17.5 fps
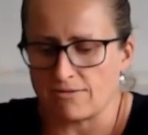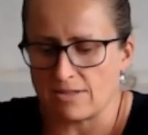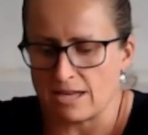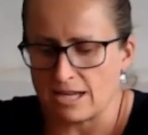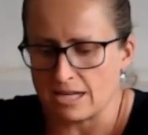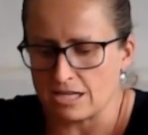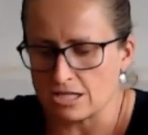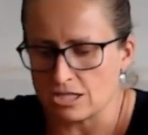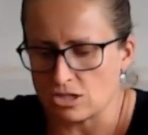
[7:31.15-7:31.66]
that
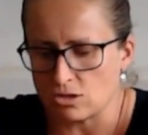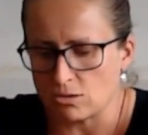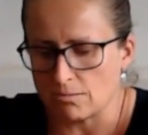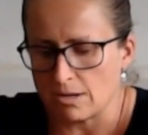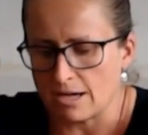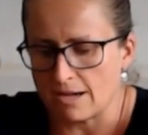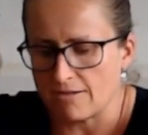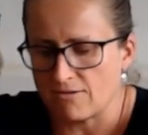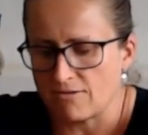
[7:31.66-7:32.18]
into
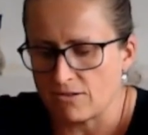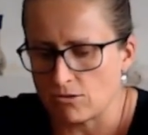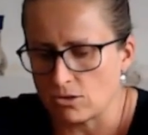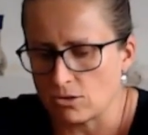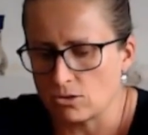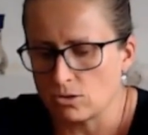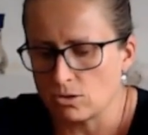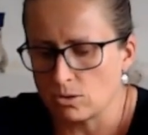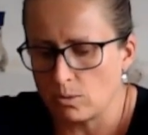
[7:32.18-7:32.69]
my furrow
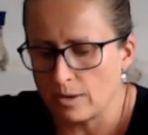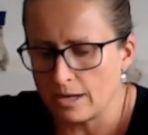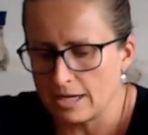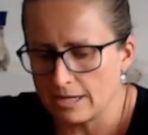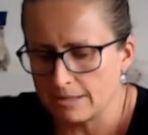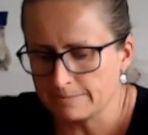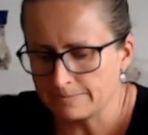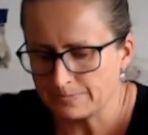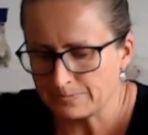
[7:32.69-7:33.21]
cookware.